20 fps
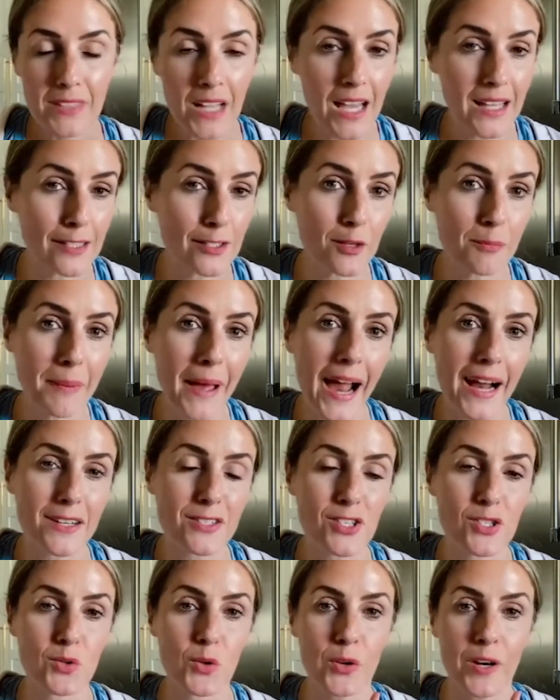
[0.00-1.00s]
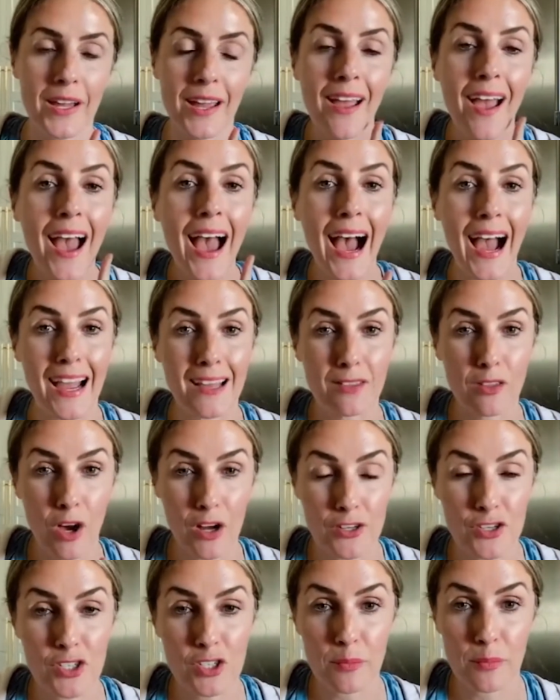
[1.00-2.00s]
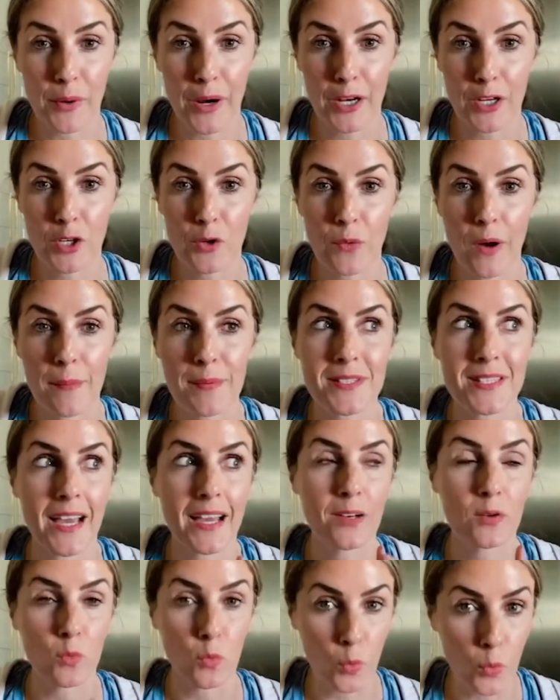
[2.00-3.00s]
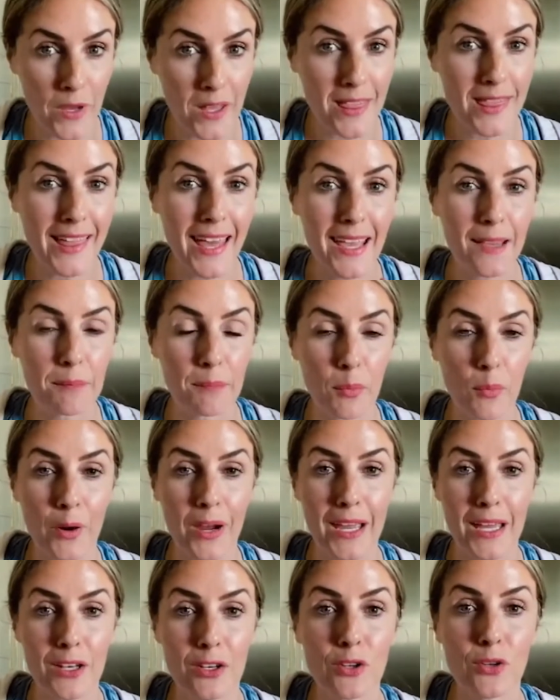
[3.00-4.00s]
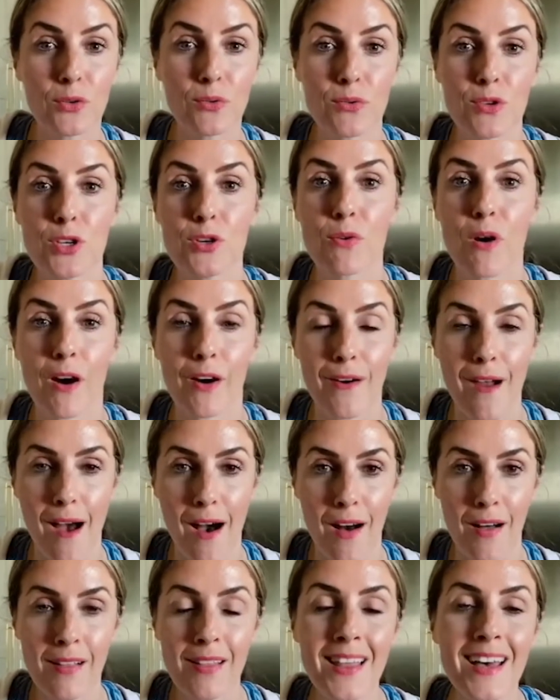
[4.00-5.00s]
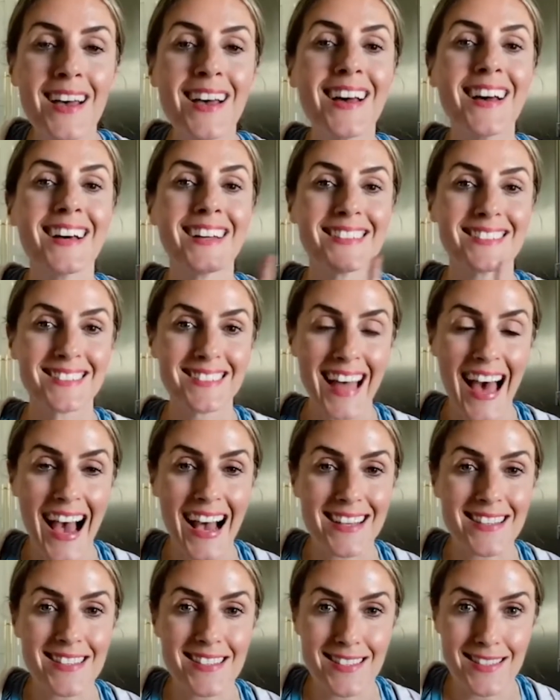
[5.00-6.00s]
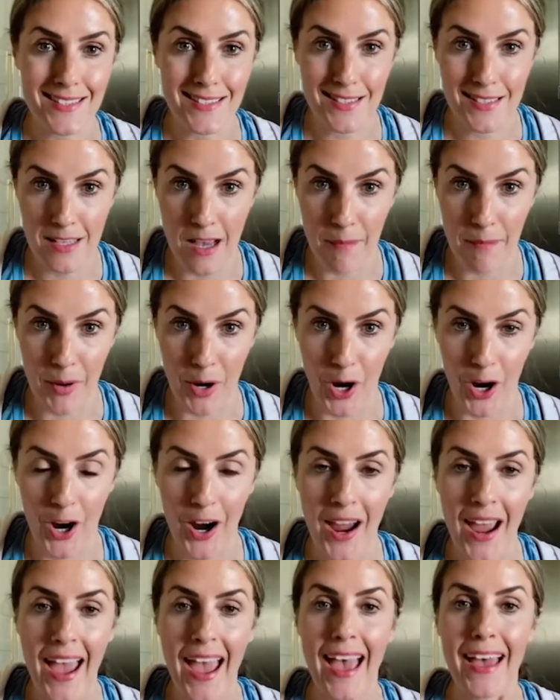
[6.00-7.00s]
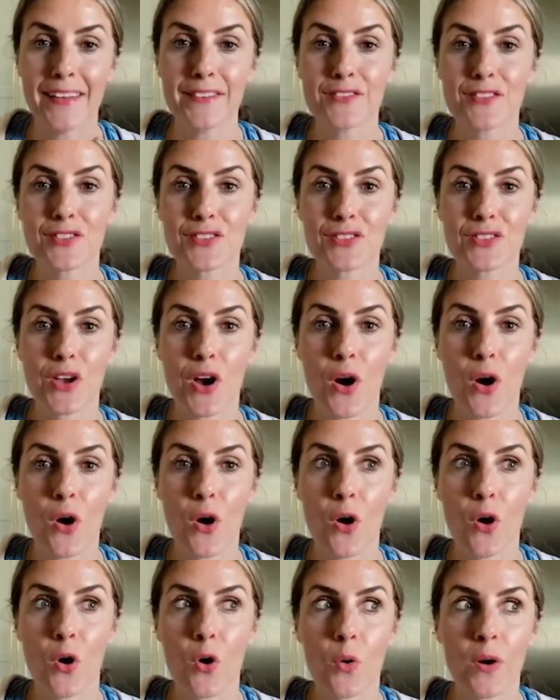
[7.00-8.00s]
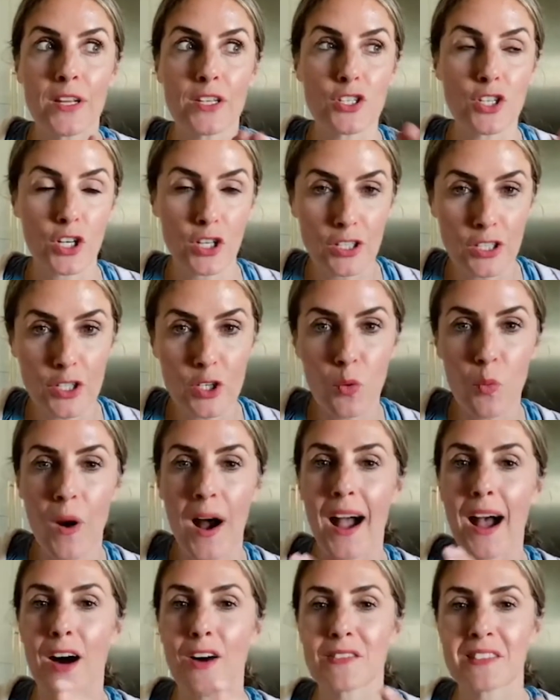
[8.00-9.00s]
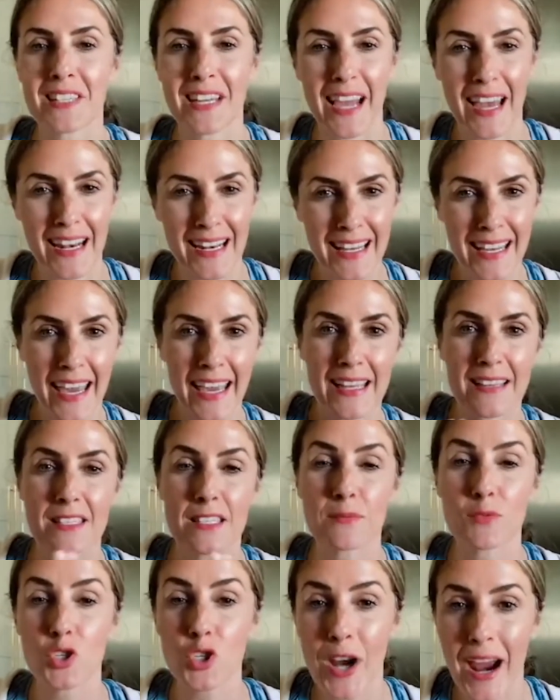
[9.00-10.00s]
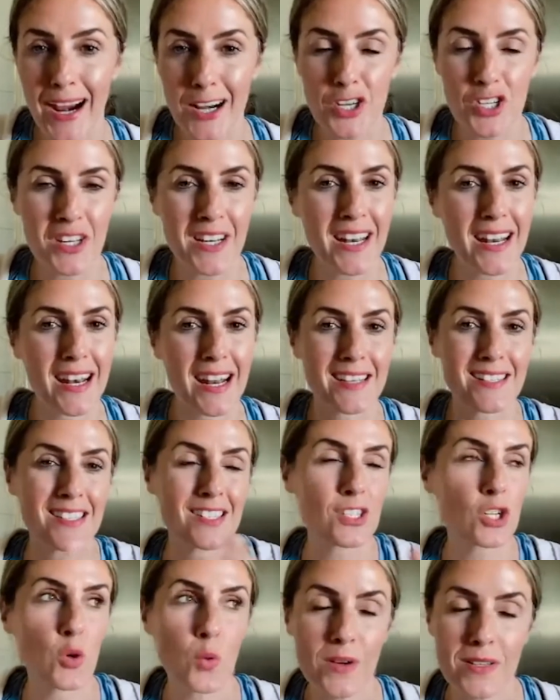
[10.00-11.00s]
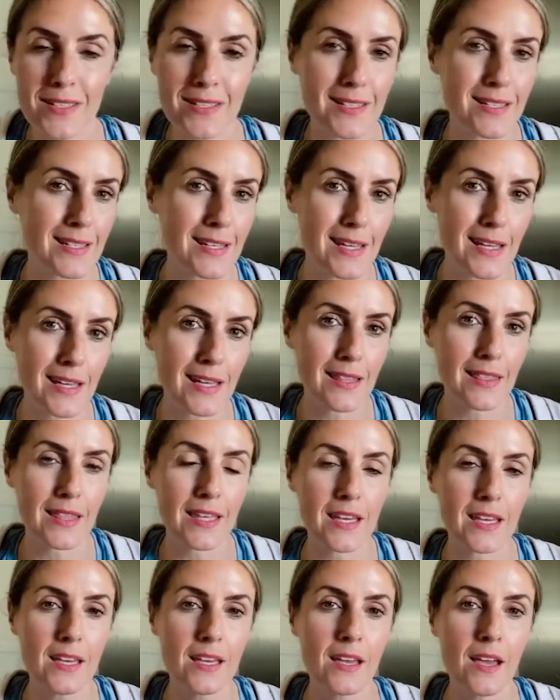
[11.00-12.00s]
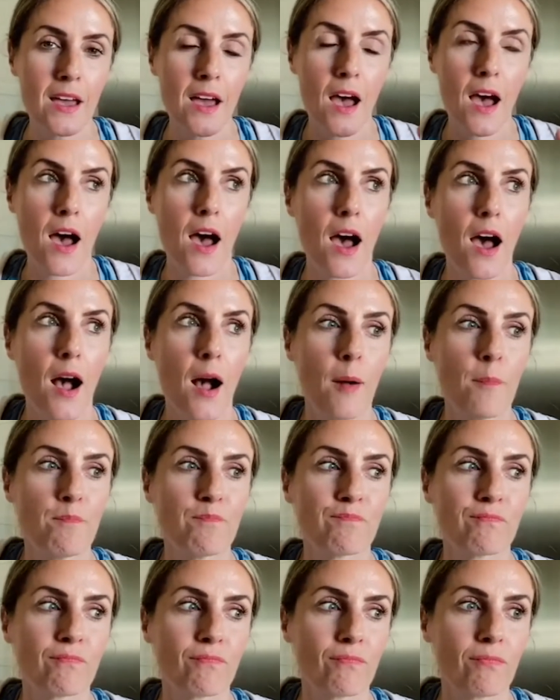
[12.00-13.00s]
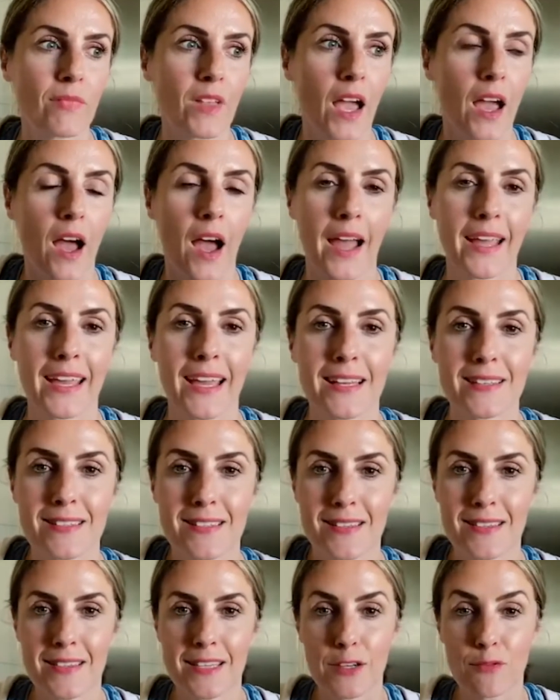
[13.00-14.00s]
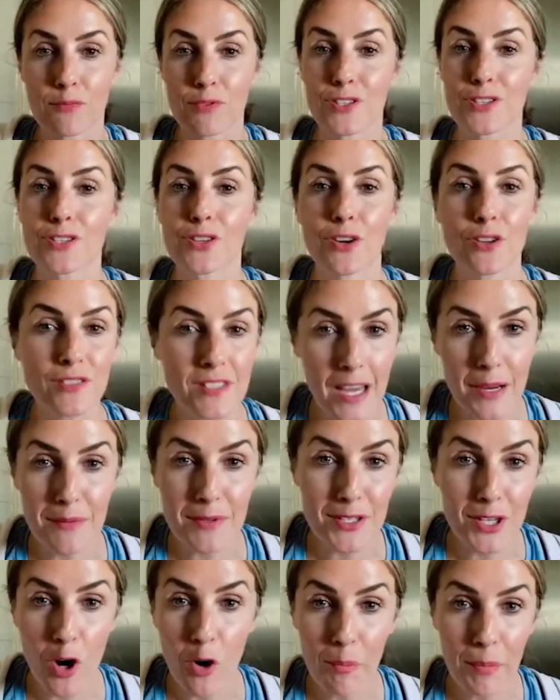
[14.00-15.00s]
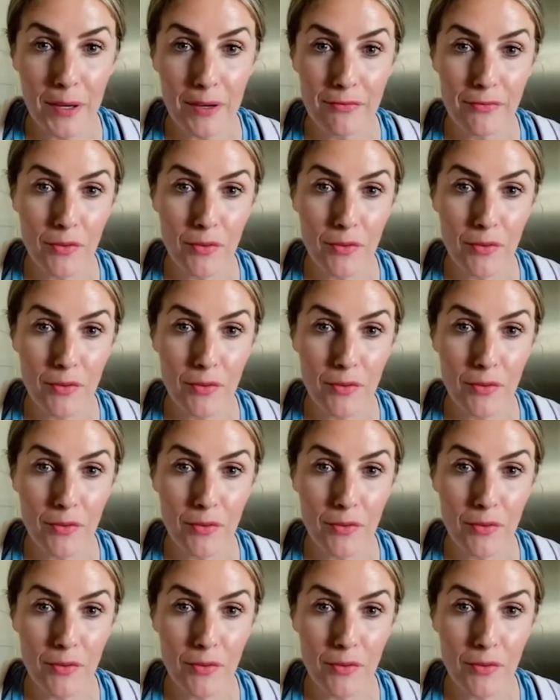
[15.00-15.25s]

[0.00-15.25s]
A little backstory, I launched a brand new website with a brand new URL last summer. And so it took a little while to kind of gain some traction and I still wasn't seeing the, the results I was hoping